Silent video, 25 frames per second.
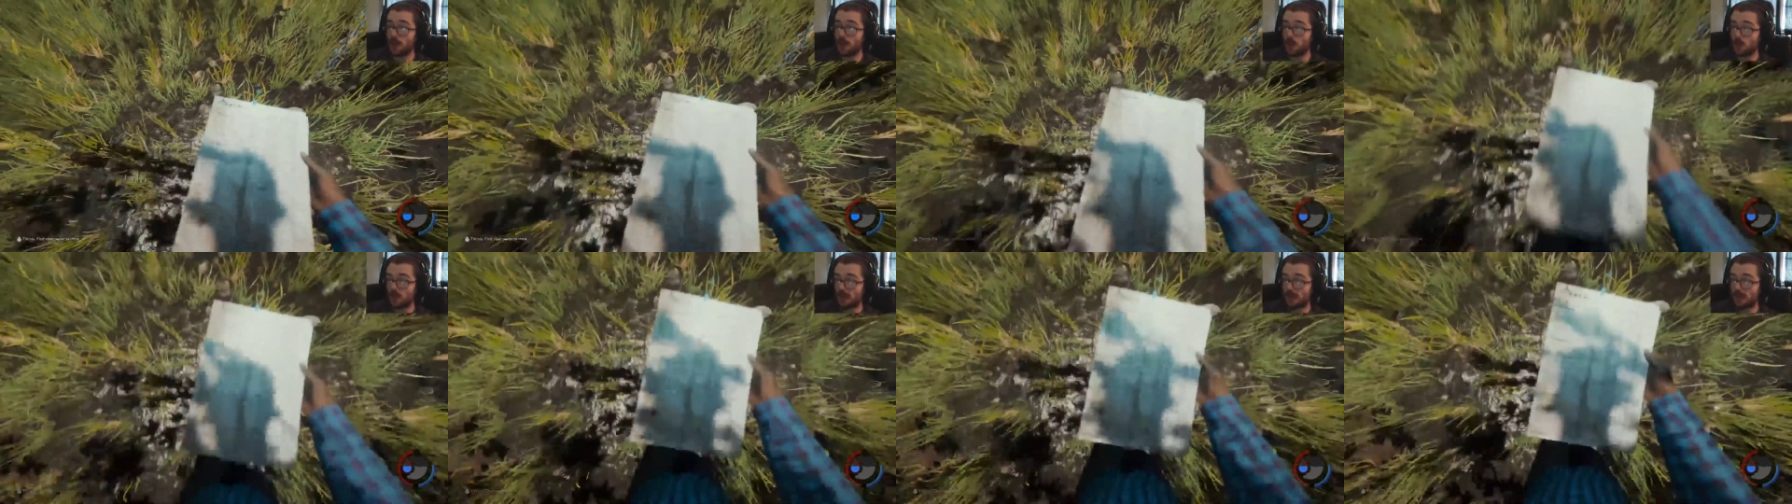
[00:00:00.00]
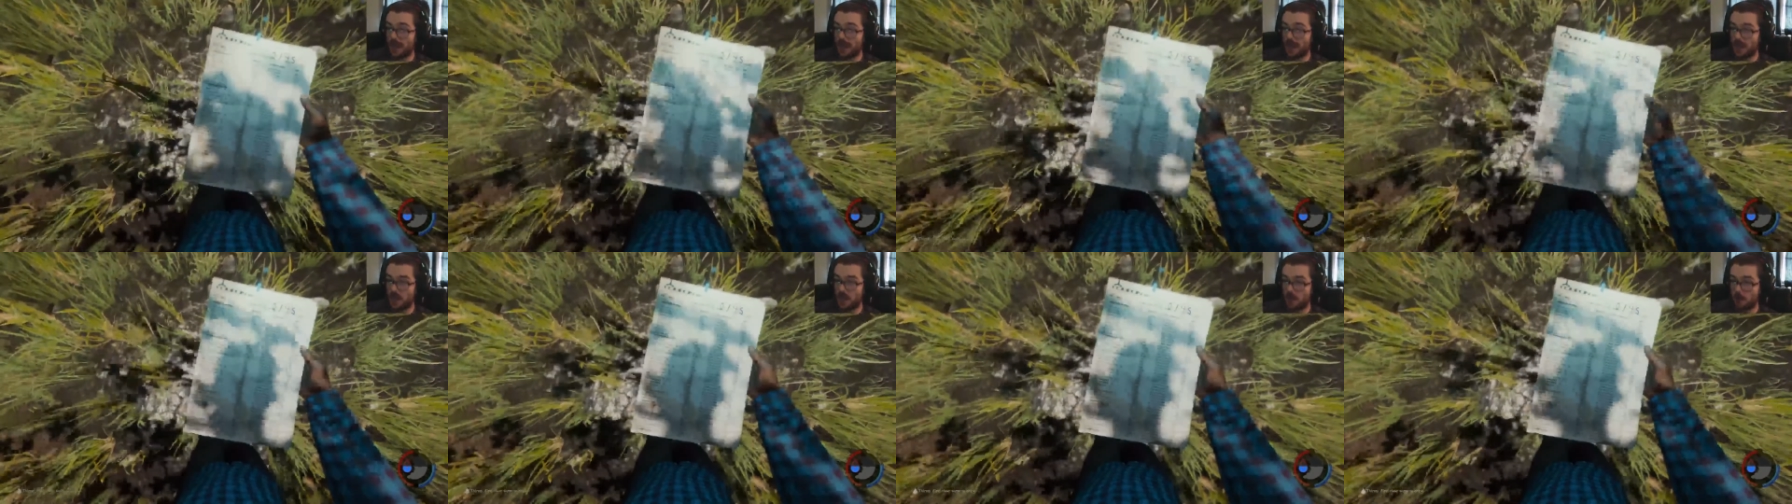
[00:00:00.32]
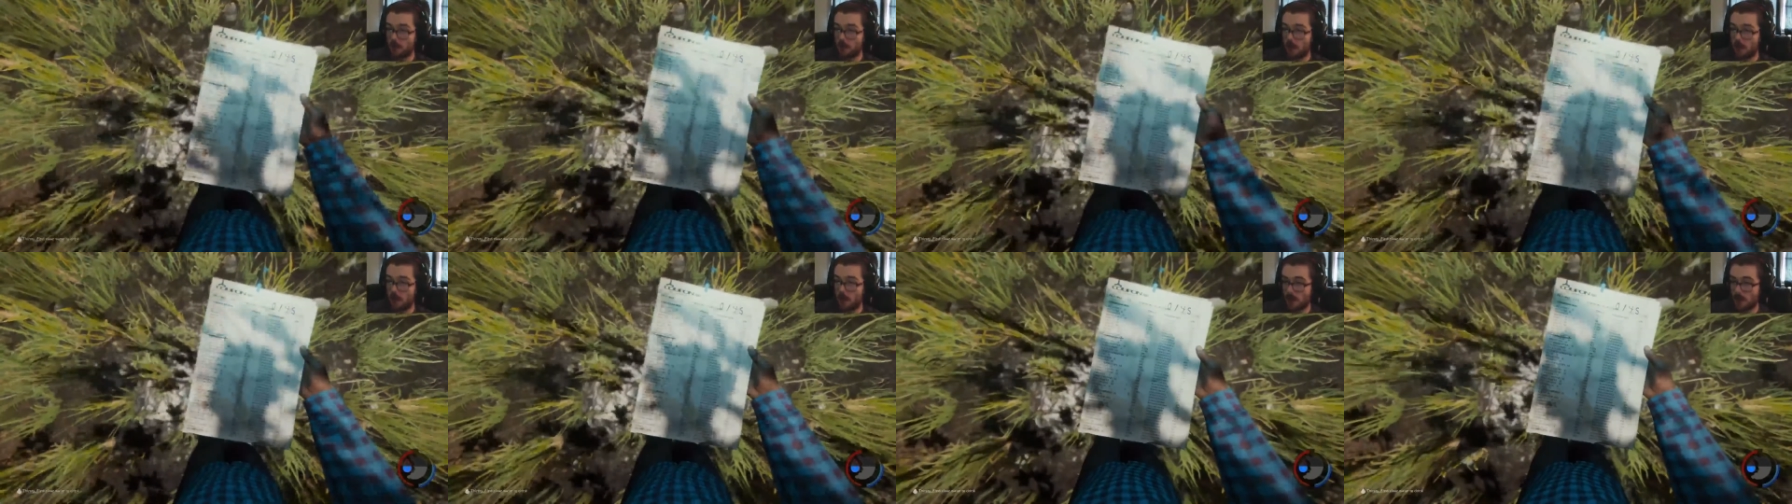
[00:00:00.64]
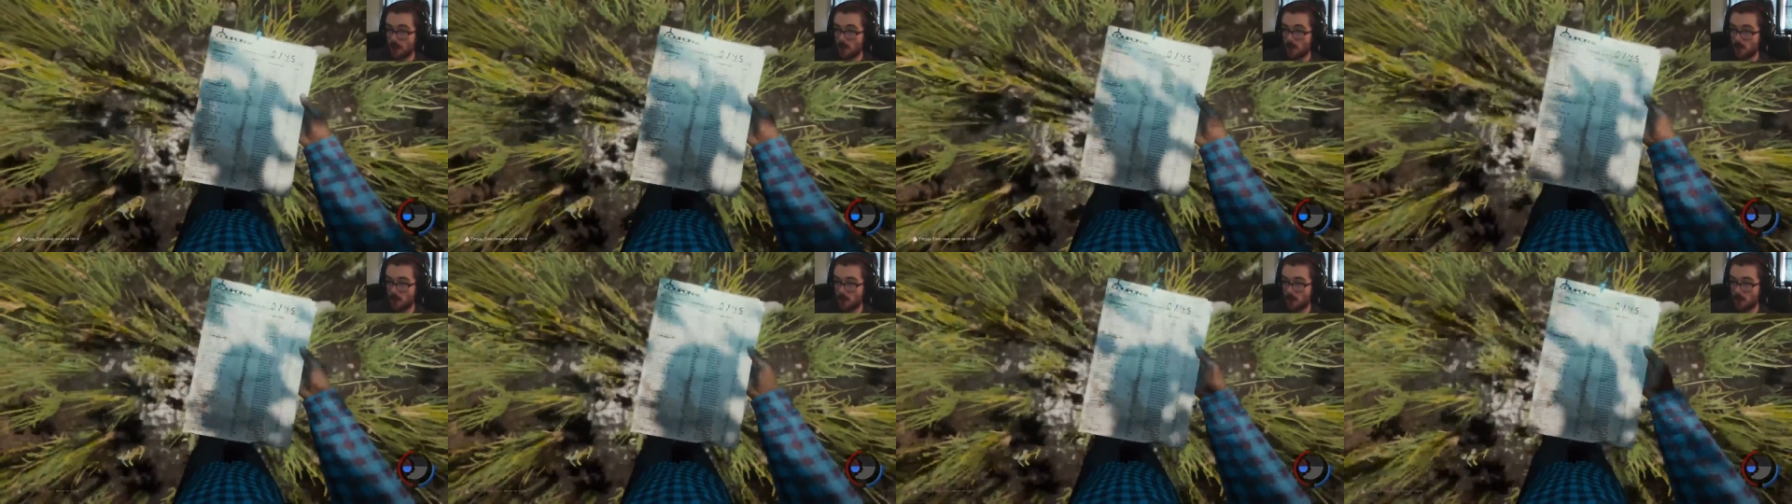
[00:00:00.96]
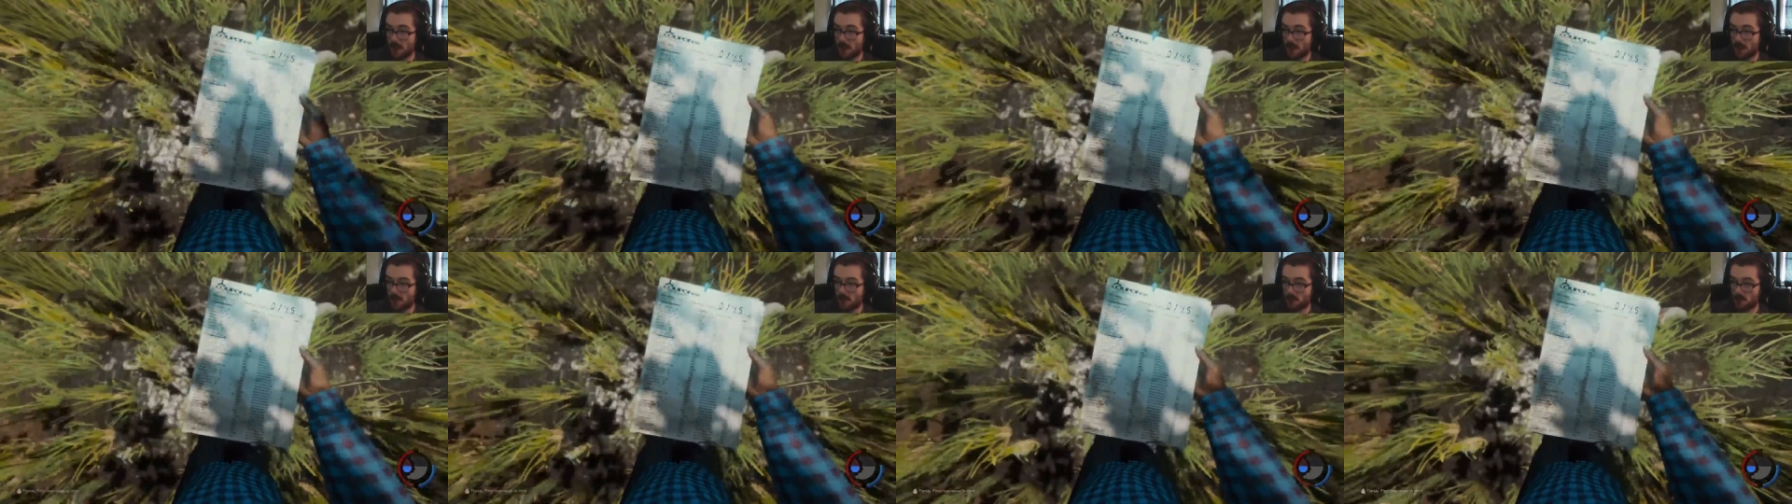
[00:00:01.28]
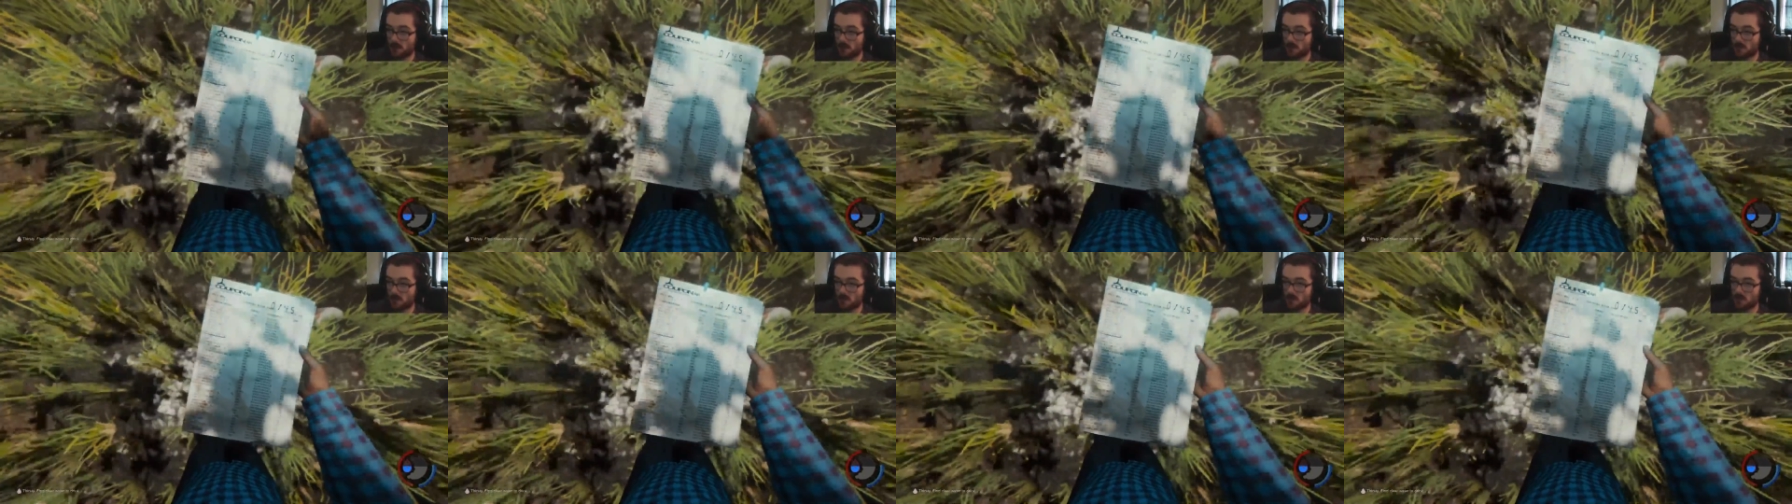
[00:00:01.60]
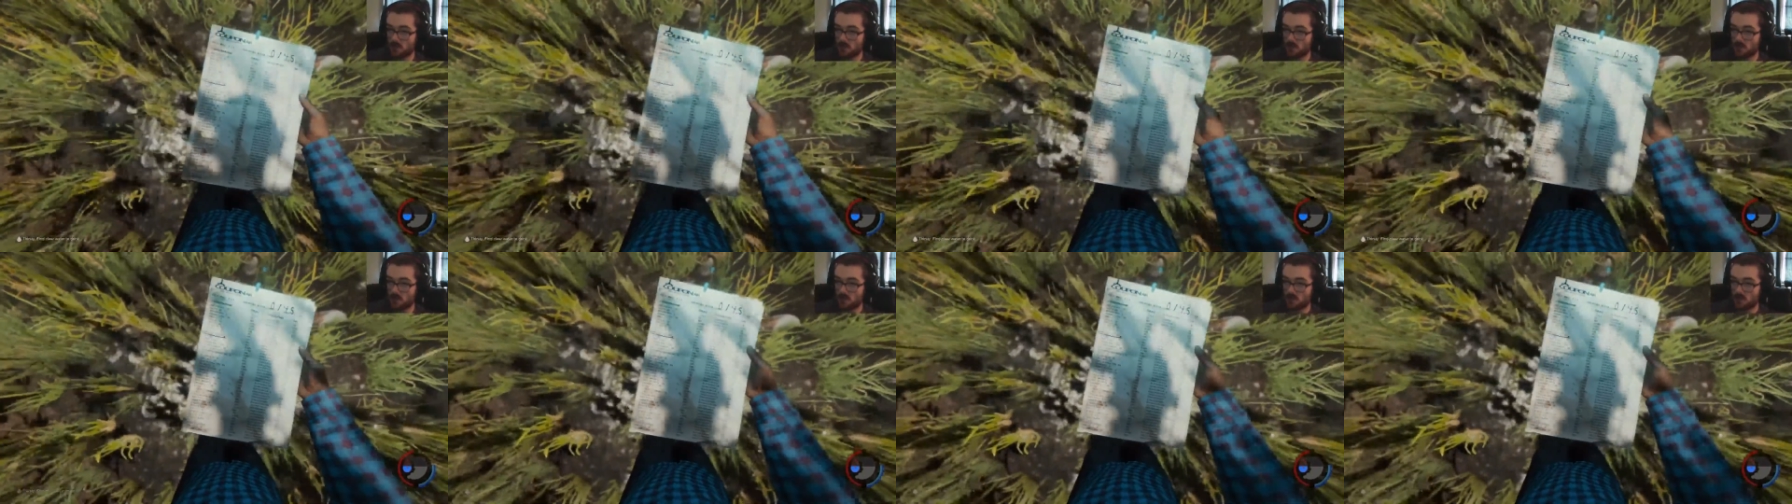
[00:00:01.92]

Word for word: so we can actually find all the passengers.